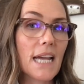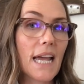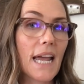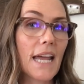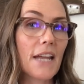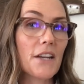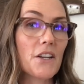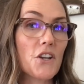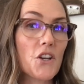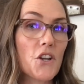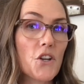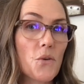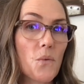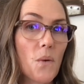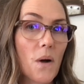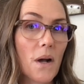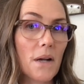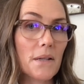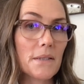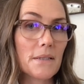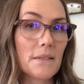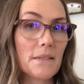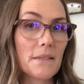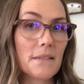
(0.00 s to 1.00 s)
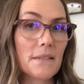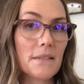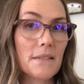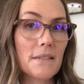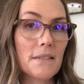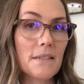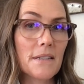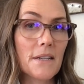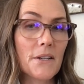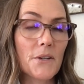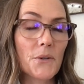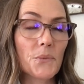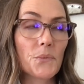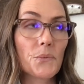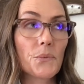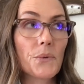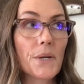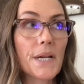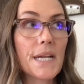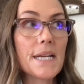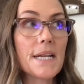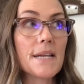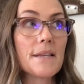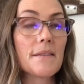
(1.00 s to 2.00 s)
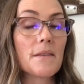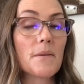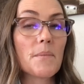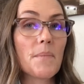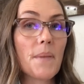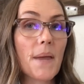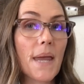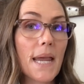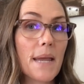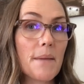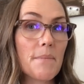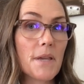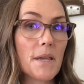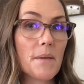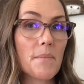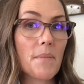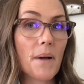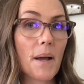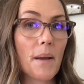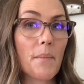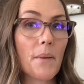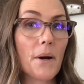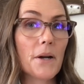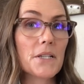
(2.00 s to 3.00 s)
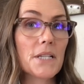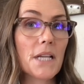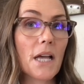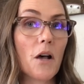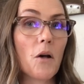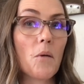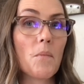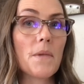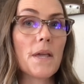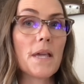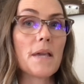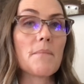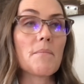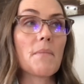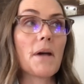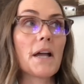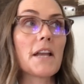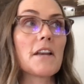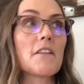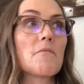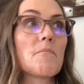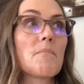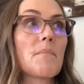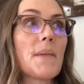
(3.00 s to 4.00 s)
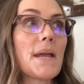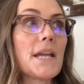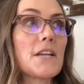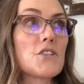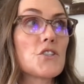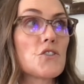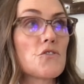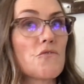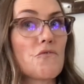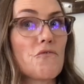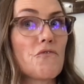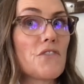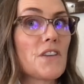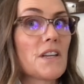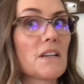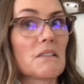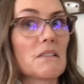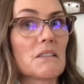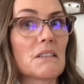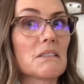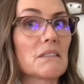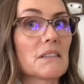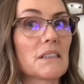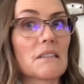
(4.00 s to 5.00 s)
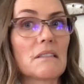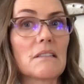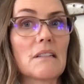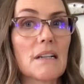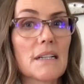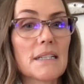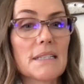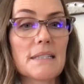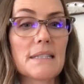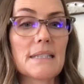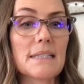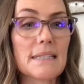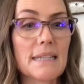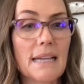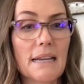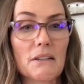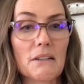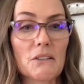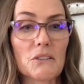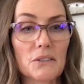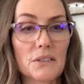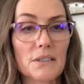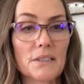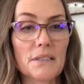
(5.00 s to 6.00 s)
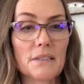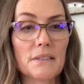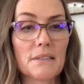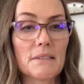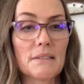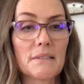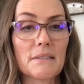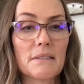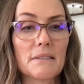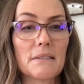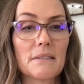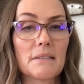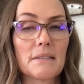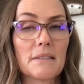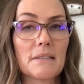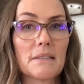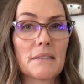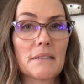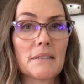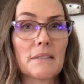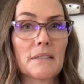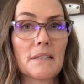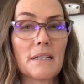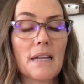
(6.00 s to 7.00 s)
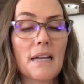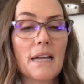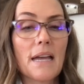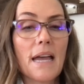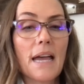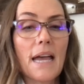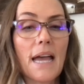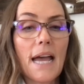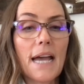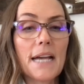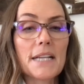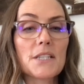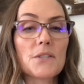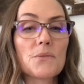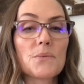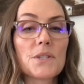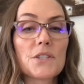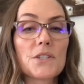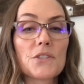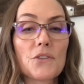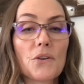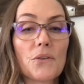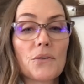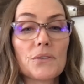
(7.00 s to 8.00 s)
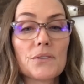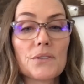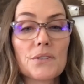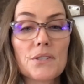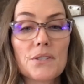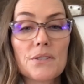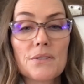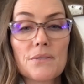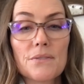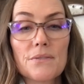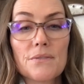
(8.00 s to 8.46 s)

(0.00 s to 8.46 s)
and nuance. Reading The Baby by Barthelme might have made you feel a little unsettled. As a result,